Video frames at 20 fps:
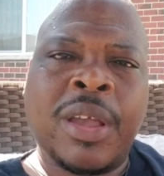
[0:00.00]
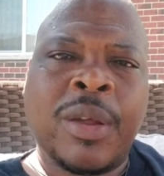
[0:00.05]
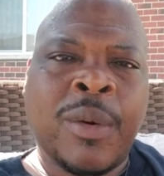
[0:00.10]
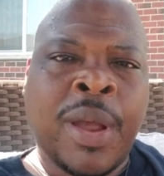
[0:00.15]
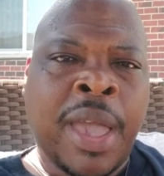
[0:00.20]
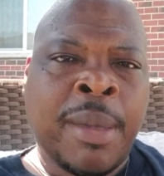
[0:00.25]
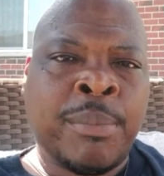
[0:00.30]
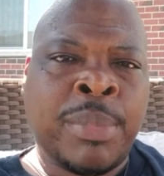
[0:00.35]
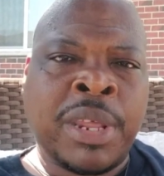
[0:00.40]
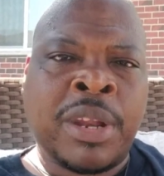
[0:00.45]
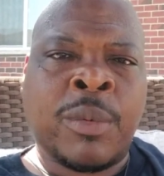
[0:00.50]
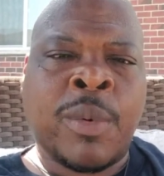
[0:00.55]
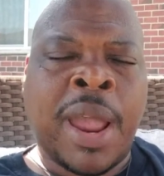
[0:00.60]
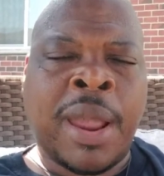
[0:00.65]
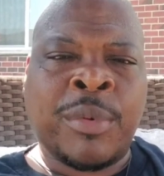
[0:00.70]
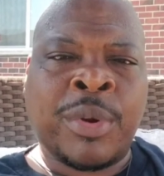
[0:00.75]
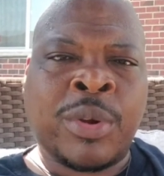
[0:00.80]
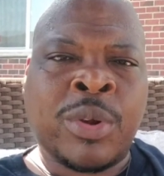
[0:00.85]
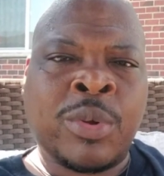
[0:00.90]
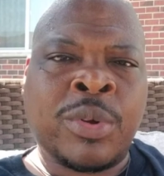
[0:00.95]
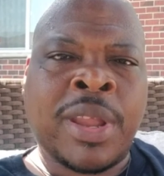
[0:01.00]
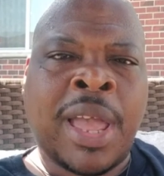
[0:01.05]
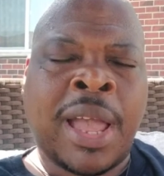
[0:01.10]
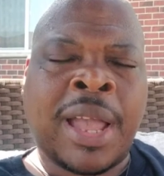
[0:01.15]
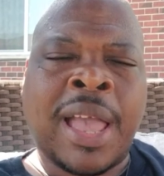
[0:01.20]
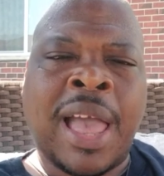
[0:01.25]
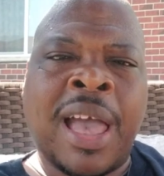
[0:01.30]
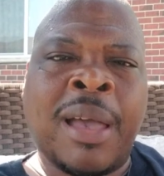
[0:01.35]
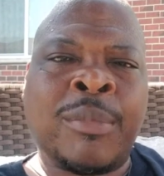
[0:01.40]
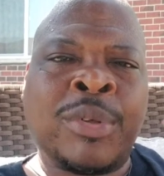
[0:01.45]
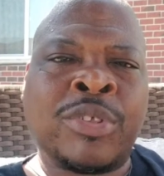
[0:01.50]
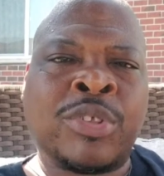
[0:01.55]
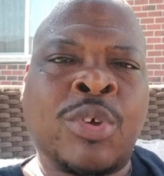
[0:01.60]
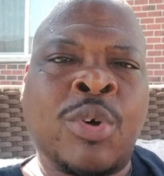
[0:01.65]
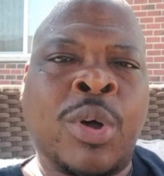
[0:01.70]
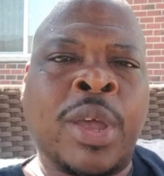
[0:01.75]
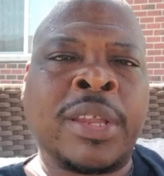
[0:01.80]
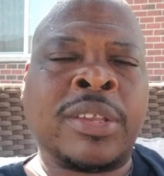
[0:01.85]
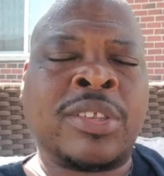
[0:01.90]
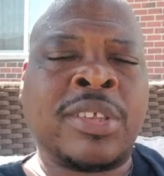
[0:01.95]
Right? Betherightrecruit.com is
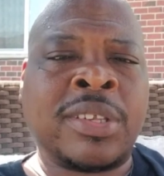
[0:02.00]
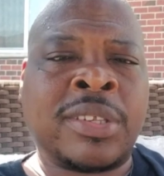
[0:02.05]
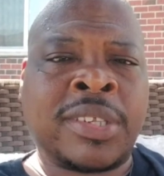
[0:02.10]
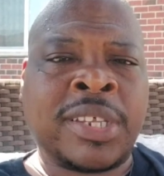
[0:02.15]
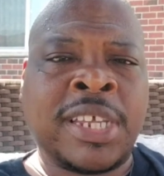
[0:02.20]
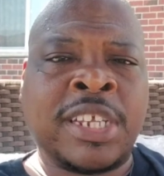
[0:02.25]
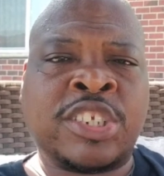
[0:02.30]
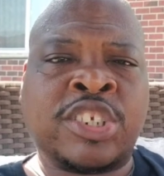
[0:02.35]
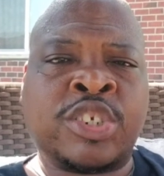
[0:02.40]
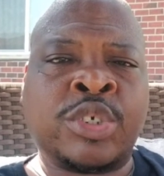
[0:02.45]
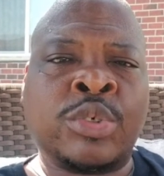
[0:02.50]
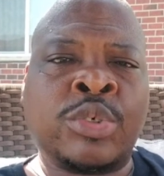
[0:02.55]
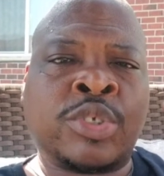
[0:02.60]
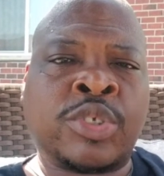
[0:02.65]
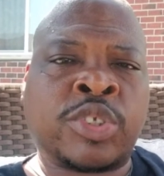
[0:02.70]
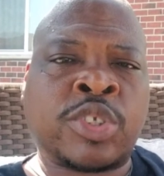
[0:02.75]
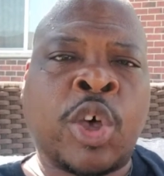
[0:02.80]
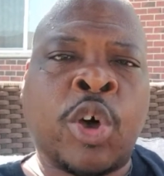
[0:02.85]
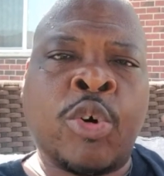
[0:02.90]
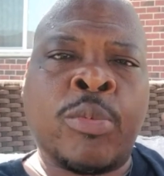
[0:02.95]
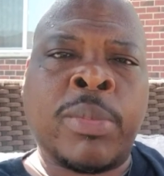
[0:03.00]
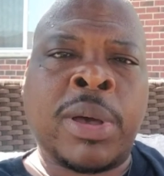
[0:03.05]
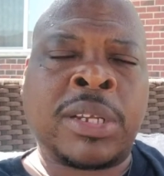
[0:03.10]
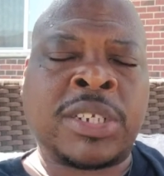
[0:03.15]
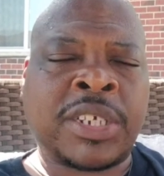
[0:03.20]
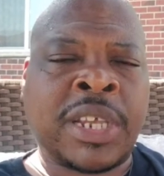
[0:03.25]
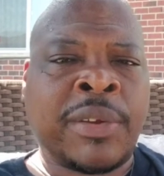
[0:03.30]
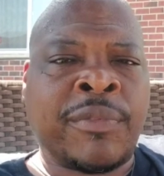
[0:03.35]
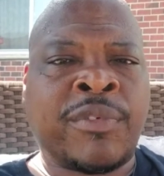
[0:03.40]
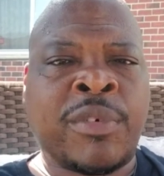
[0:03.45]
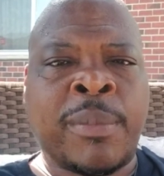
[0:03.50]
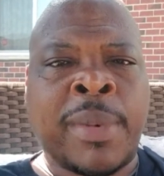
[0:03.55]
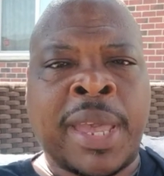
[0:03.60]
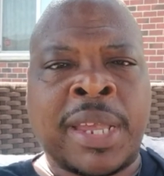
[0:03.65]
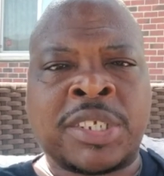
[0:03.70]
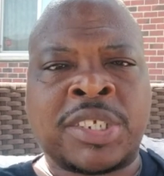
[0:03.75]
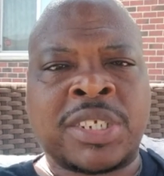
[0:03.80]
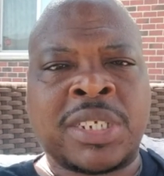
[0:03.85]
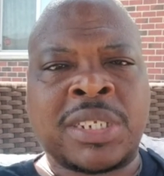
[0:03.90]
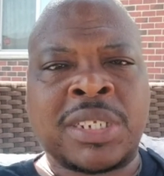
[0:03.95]
going to teach you so much
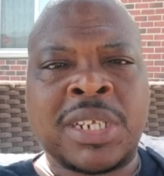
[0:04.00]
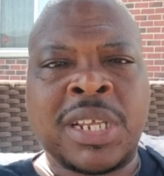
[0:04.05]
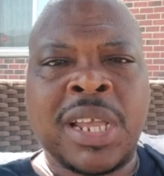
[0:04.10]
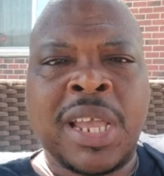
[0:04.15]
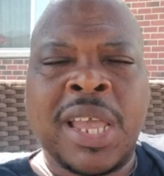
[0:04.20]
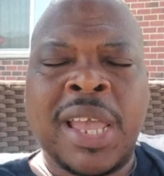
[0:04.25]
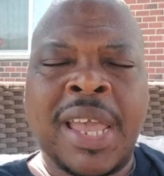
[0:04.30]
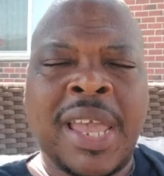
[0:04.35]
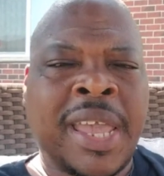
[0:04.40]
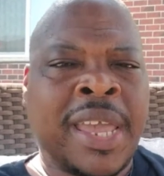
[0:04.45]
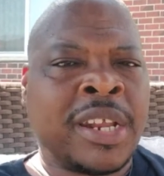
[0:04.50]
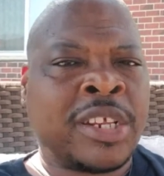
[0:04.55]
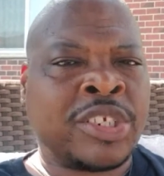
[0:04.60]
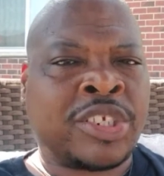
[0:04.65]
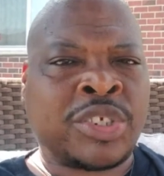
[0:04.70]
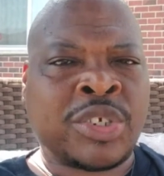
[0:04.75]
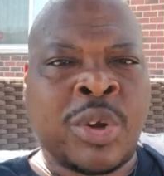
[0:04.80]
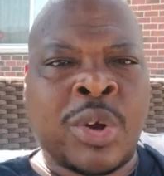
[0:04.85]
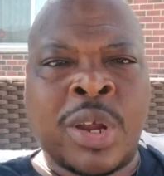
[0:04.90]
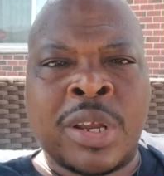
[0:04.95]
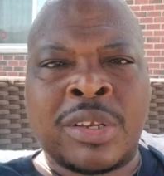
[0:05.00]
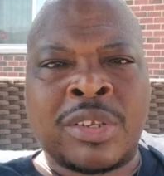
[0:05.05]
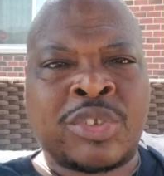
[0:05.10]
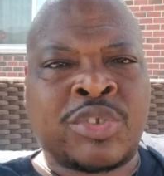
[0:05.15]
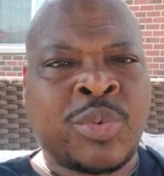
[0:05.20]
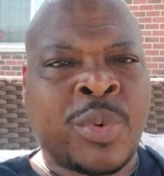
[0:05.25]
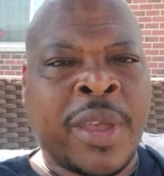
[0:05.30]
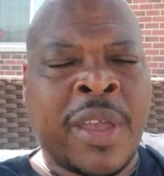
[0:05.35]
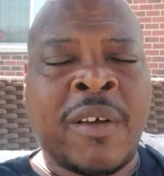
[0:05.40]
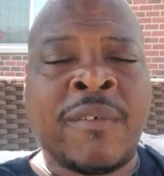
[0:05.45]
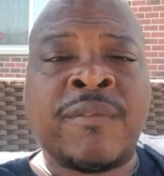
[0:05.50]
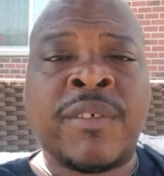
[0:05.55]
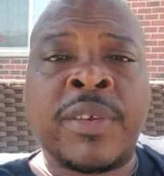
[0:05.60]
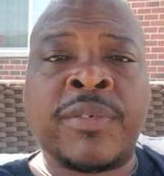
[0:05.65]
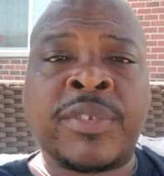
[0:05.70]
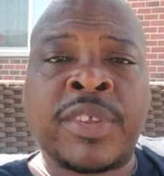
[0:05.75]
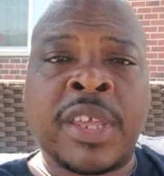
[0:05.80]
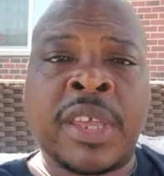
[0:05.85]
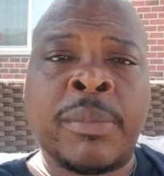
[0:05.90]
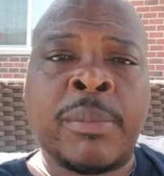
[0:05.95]
information in a short 12,
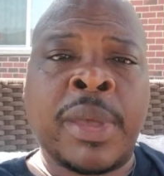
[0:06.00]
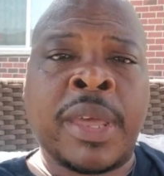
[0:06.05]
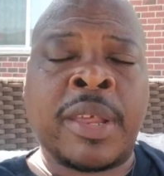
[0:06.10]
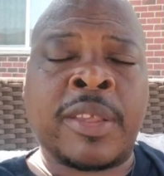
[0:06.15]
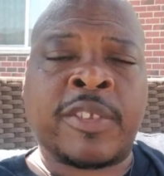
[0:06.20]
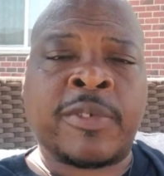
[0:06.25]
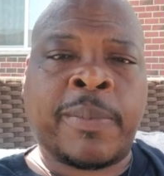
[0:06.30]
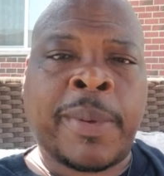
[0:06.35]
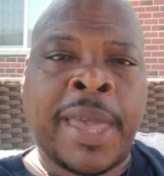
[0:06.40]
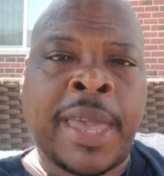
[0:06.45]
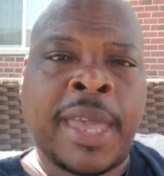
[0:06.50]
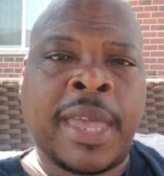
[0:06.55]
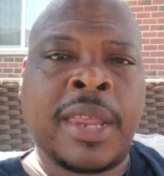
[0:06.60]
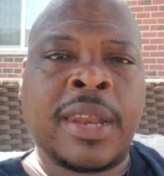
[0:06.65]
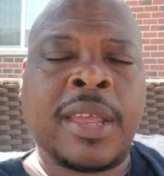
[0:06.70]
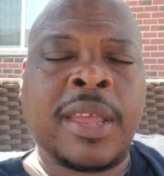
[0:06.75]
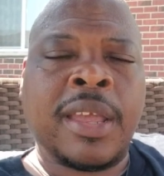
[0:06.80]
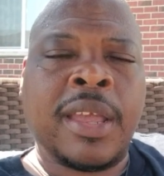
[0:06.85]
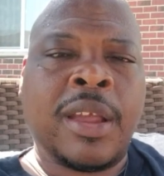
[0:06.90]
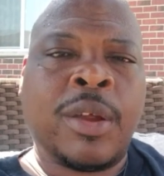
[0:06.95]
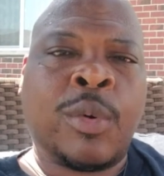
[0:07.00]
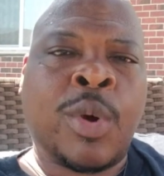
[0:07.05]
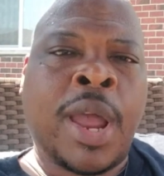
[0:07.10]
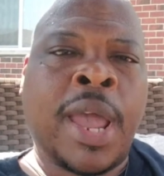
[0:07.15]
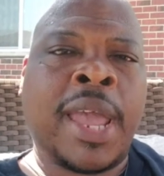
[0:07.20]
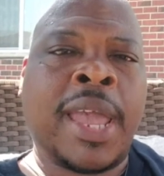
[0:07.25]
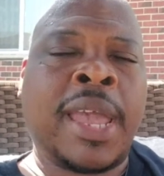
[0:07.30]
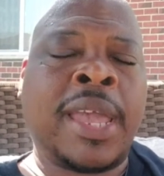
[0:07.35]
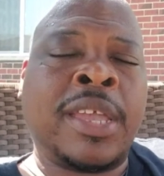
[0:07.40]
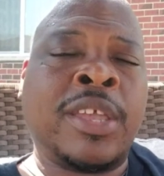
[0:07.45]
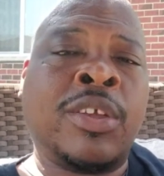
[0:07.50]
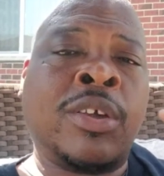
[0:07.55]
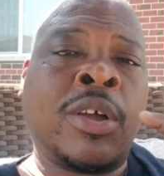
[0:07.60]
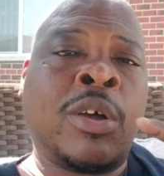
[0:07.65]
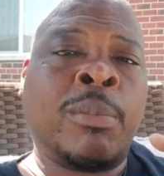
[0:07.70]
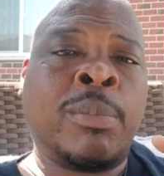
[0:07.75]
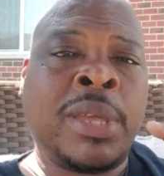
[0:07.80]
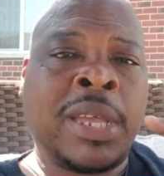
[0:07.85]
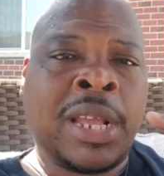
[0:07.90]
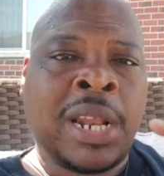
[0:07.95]
15 minute span, right? And you're
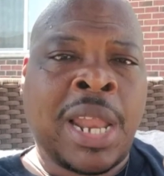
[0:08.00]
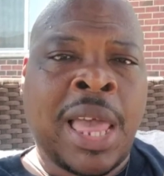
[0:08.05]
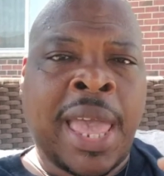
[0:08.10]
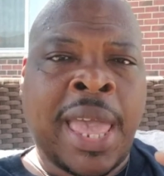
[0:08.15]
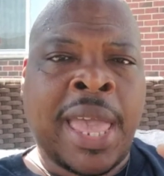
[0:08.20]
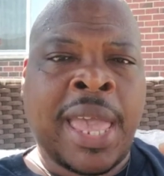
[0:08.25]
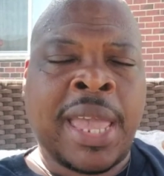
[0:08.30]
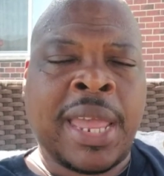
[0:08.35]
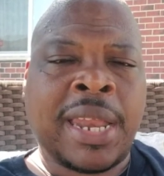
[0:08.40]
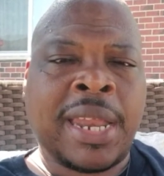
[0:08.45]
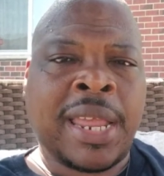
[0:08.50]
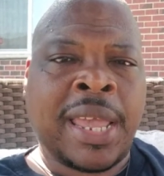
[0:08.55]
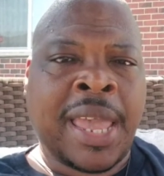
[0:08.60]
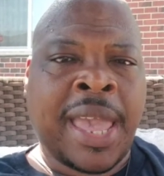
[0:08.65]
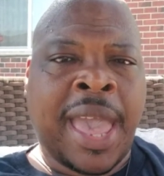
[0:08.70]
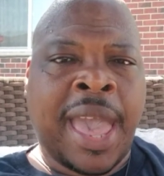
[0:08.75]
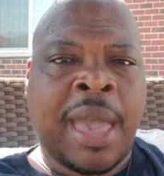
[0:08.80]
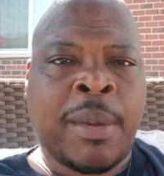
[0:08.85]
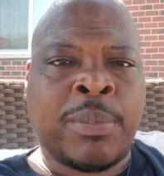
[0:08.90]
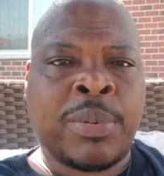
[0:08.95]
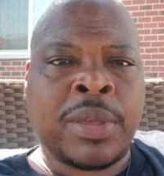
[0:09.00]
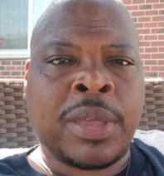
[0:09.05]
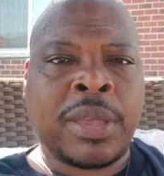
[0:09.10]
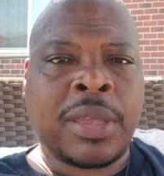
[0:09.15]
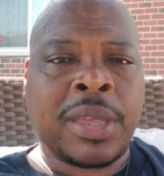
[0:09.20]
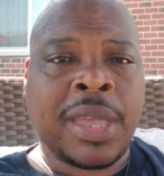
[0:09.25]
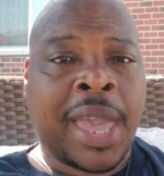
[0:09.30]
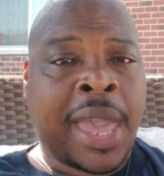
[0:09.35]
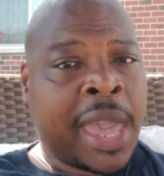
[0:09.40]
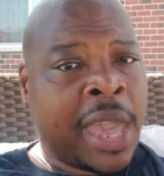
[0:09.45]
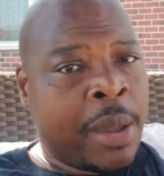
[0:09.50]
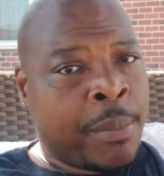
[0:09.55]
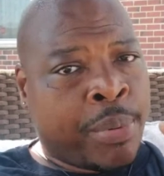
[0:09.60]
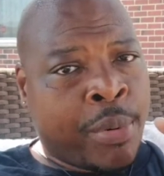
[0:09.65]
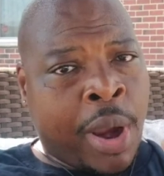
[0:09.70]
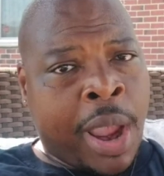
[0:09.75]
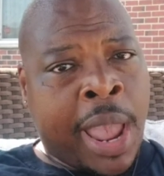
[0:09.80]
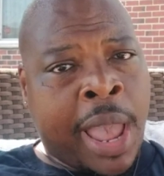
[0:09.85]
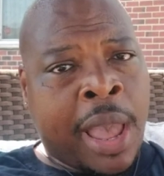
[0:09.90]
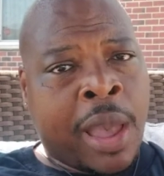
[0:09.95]
going to be glad and happy and
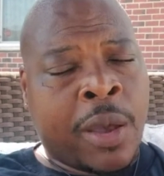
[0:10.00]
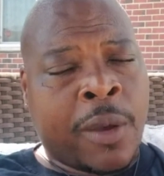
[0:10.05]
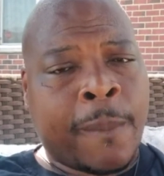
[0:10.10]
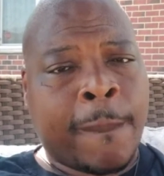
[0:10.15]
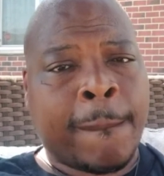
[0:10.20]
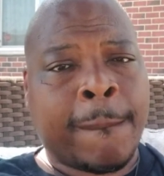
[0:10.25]
proud